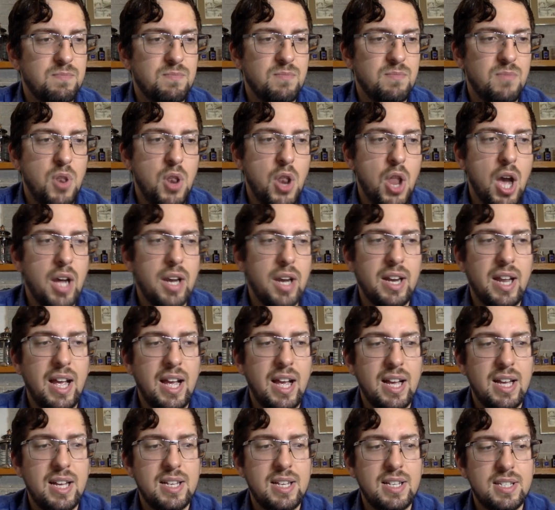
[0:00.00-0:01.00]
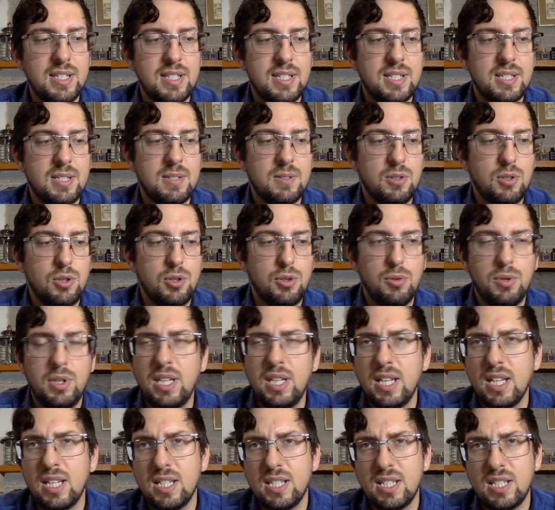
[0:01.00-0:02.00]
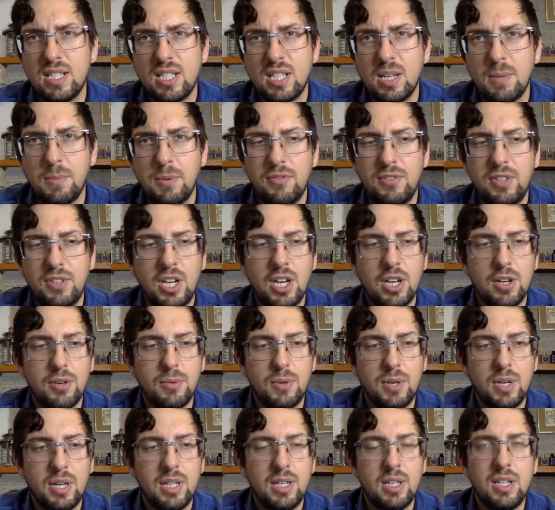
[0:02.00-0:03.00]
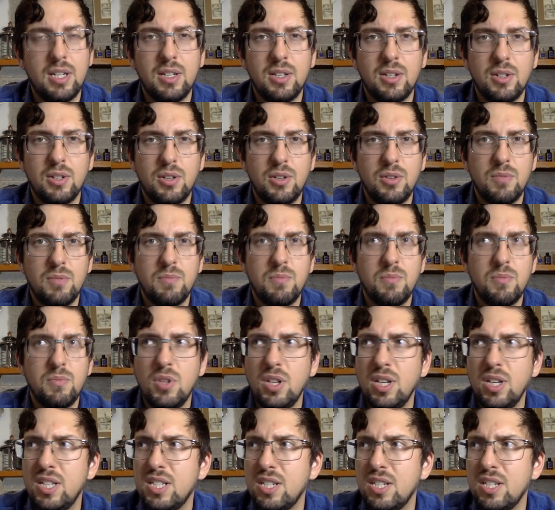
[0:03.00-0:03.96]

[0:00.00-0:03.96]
not as unique as some of the other one. Not